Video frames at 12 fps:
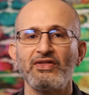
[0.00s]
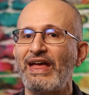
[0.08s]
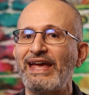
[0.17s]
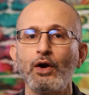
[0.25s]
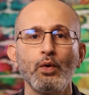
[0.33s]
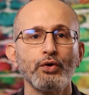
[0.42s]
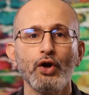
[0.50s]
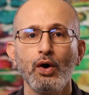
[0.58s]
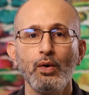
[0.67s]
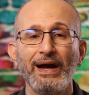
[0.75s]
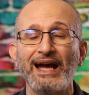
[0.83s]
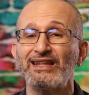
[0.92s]
they don't
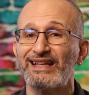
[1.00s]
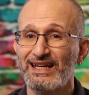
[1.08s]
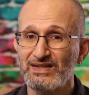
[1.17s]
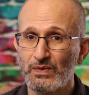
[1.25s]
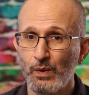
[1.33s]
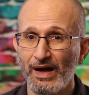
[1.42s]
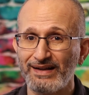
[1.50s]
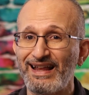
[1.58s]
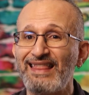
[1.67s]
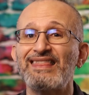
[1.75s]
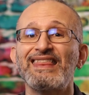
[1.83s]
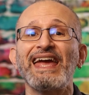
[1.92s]
know, and guess what?
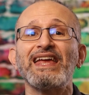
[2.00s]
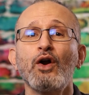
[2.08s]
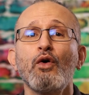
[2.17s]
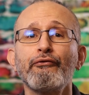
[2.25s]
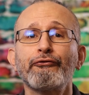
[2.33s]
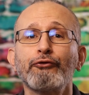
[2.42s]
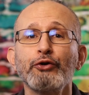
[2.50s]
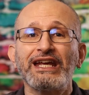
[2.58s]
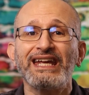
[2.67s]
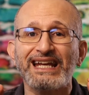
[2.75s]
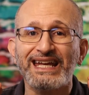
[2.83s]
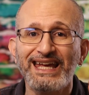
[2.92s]
They don't
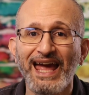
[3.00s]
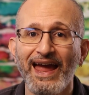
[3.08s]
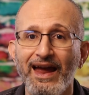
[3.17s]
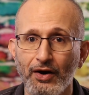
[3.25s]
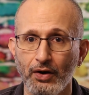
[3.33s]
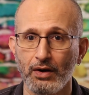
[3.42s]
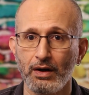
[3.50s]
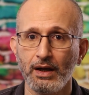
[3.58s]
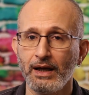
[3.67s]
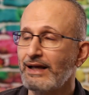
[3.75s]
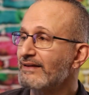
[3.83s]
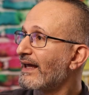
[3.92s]
freaking care.
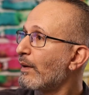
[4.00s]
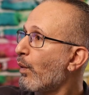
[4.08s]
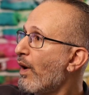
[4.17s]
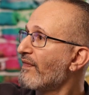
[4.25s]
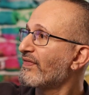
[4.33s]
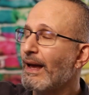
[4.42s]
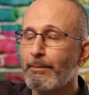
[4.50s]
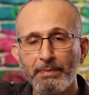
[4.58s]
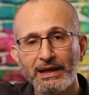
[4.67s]
They want that